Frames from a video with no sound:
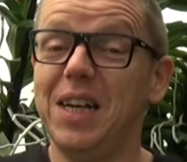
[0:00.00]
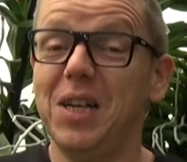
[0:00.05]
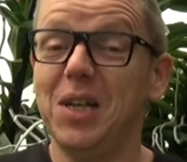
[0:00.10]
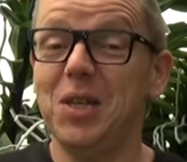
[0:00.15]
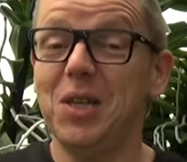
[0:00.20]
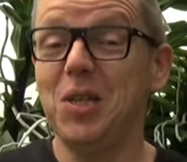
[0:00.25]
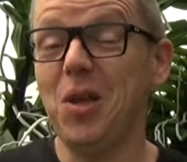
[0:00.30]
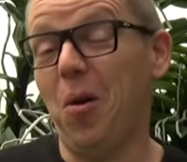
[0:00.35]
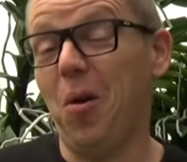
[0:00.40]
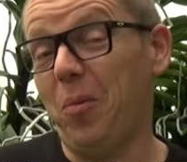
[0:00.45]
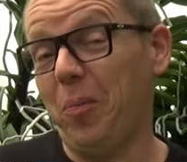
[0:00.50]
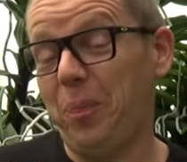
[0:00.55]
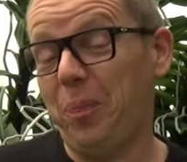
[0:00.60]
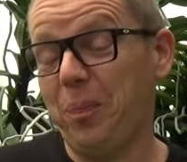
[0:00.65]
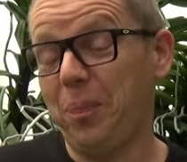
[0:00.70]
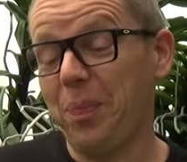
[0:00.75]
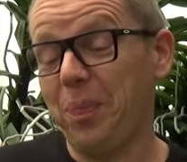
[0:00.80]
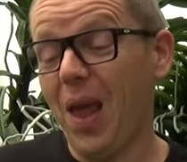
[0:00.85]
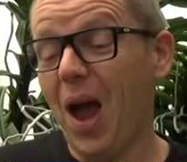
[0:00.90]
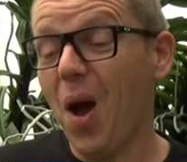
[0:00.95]
So
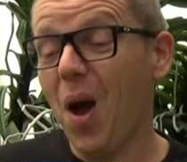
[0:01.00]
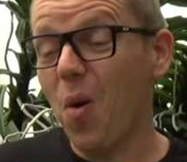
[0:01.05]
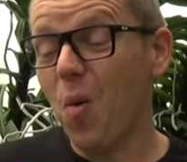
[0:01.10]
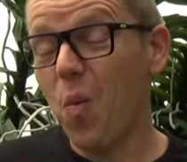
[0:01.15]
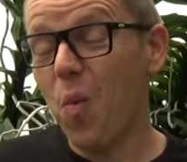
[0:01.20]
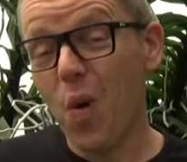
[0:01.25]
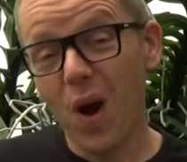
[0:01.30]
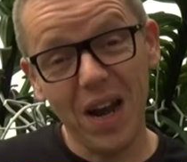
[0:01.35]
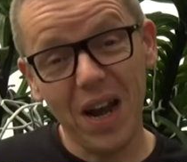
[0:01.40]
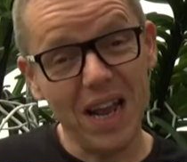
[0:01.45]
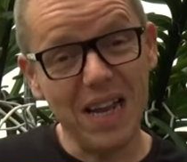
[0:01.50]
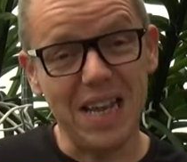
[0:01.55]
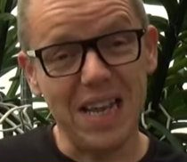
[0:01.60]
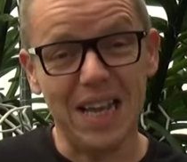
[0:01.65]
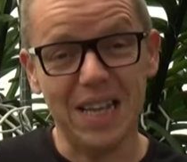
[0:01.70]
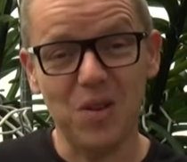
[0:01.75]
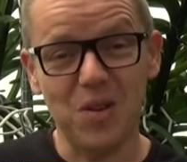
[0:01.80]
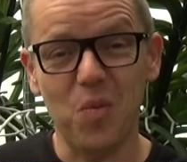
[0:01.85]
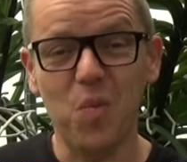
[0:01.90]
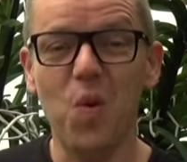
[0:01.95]
what I
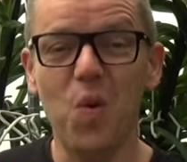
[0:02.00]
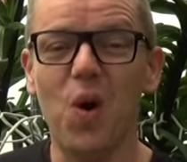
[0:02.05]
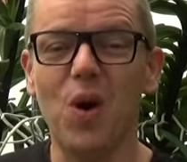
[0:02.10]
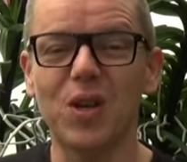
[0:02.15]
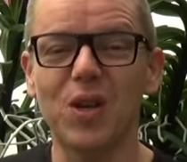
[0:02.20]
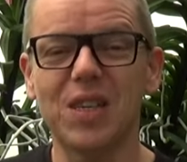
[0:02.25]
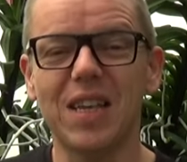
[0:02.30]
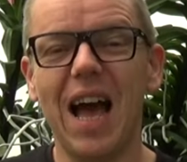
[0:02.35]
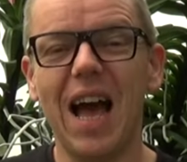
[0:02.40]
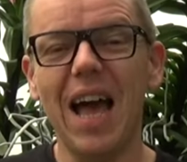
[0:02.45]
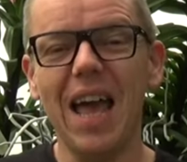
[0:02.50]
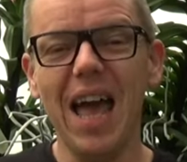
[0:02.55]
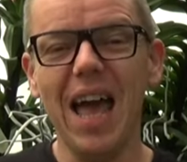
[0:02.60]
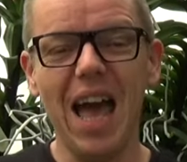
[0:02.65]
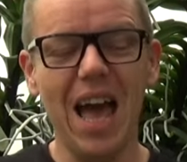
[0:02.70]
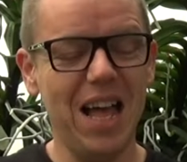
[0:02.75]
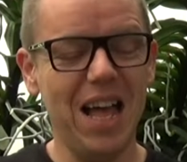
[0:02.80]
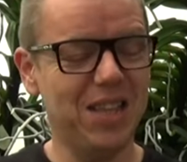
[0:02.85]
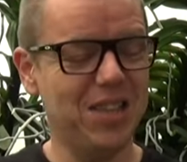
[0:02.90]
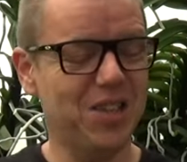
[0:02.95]
did was I
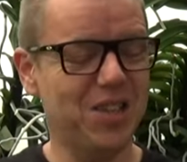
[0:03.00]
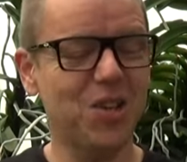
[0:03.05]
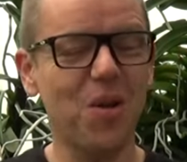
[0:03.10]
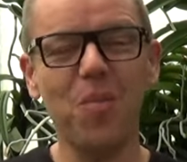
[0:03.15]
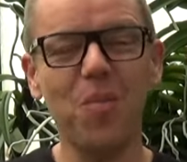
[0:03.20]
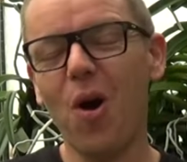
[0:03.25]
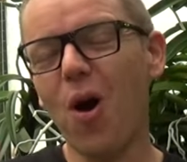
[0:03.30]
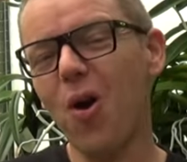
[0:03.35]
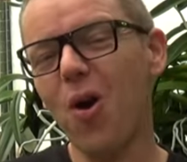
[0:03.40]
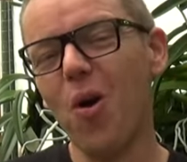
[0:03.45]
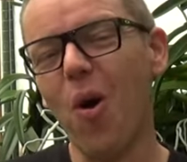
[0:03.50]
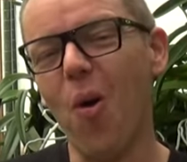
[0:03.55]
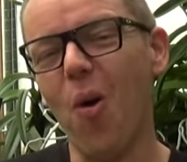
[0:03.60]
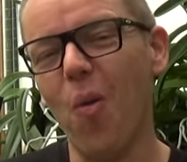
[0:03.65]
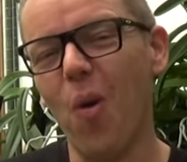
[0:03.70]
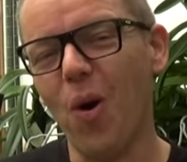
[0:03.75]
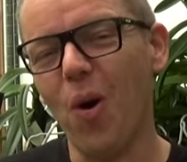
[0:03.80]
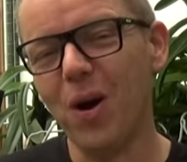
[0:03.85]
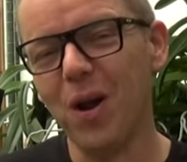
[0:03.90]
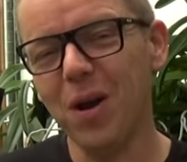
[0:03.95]
had some RO
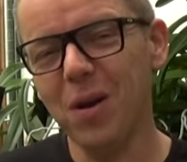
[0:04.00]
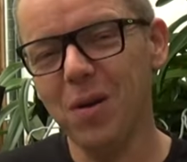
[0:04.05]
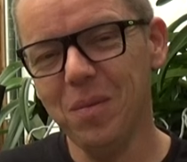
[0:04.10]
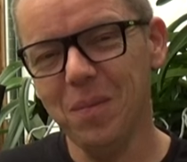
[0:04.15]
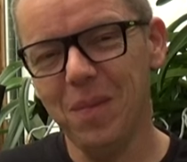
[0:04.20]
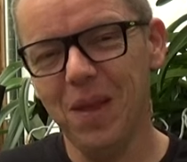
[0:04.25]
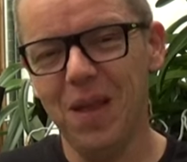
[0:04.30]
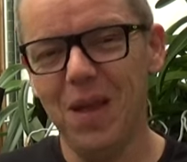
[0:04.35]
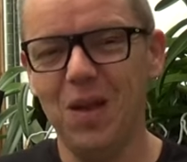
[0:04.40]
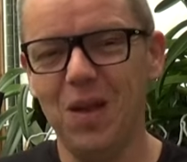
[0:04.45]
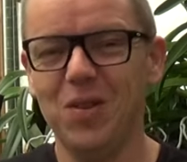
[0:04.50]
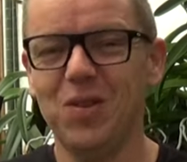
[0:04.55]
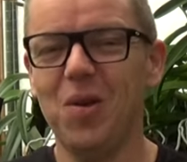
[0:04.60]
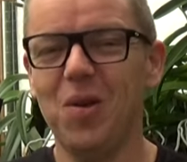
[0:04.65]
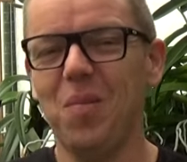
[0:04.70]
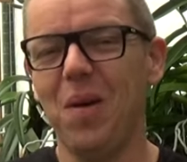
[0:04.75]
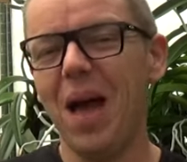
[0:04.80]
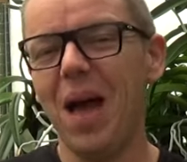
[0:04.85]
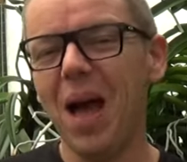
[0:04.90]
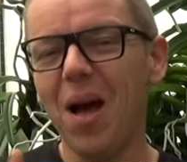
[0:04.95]
water,
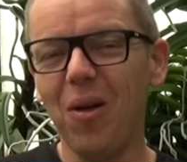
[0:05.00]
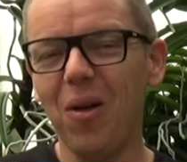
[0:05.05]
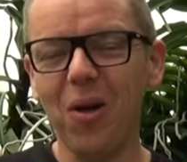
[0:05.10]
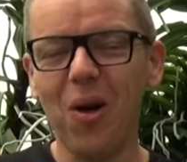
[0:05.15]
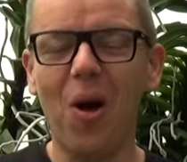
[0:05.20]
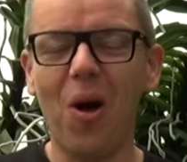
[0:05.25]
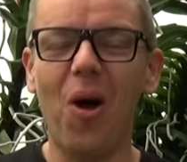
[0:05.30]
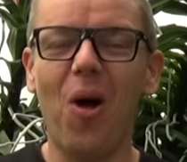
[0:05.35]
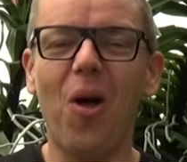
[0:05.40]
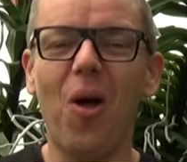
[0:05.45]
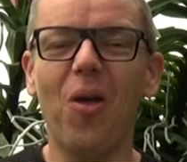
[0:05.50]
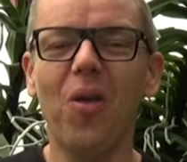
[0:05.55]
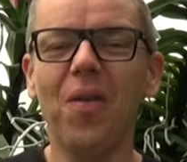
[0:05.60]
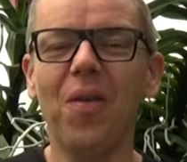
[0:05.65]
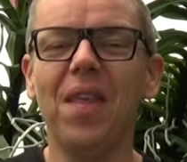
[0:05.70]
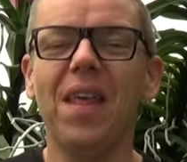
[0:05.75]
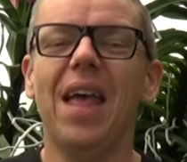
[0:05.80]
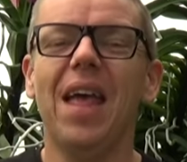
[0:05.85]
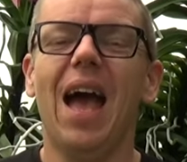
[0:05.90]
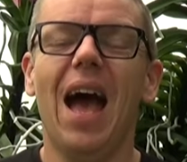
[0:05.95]
some alcohol.
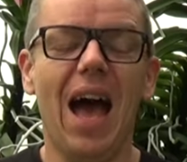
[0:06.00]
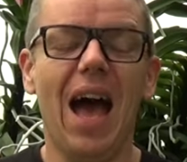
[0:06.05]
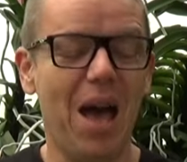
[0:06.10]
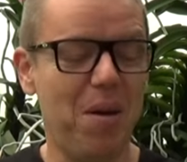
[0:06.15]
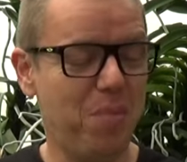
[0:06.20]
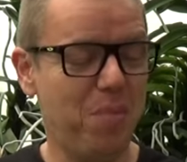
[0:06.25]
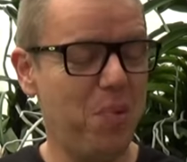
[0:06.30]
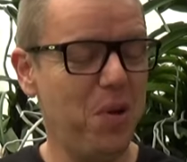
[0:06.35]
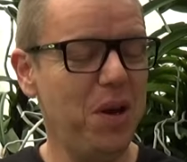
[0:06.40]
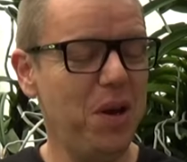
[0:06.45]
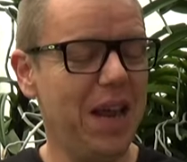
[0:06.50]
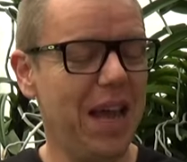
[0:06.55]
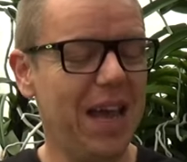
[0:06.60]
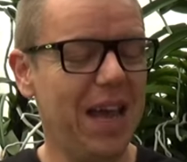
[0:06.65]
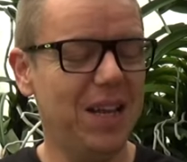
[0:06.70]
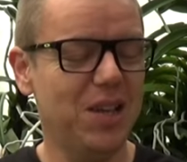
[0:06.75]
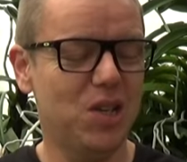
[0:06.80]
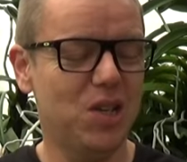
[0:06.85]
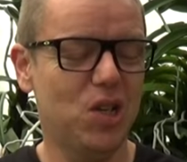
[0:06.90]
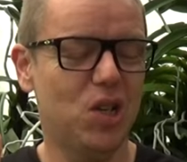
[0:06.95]
I put
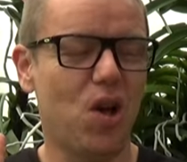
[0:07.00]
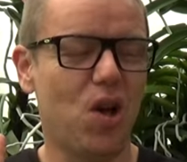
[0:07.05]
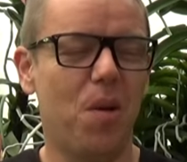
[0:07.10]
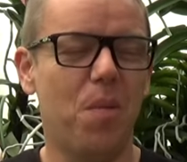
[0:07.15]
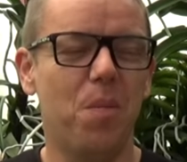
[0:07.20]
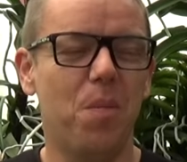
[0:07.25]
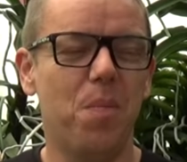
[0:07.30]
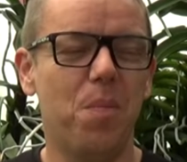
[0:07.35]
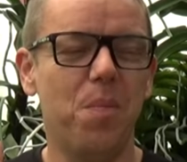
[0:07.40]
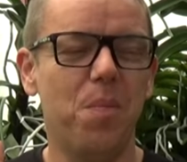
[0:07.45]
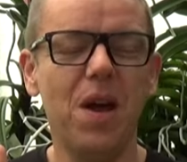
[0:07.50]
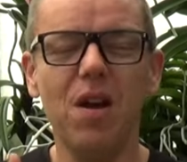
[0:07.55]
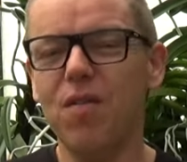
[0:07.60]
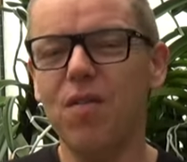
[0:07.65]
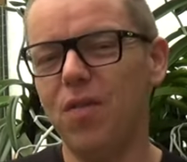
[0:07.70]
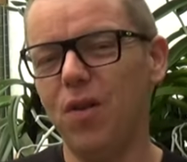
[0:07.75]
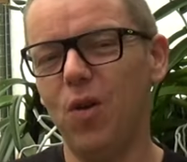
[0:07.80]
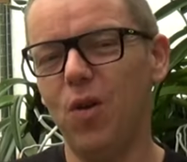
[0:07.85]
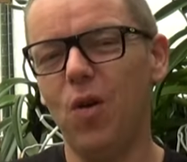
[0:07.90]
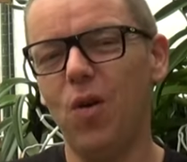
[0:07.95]
in some
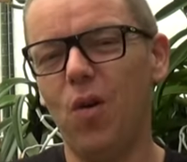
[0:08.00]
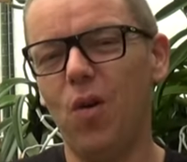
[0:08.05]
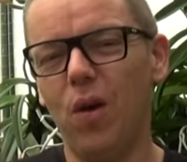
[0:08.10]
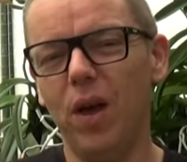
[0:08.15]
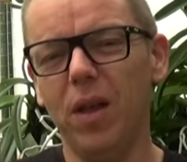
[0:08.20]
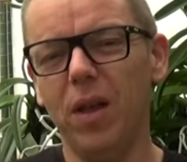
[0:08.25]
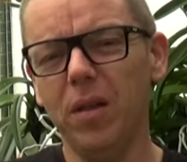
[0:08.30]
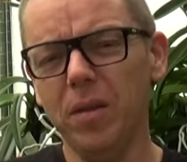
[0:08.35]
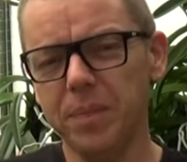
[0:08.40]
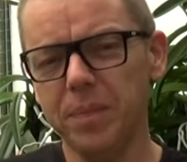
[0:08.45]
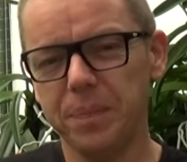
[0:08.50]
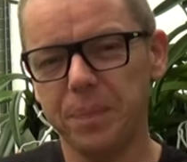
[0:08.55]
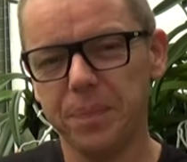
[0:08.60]
paraffin oil,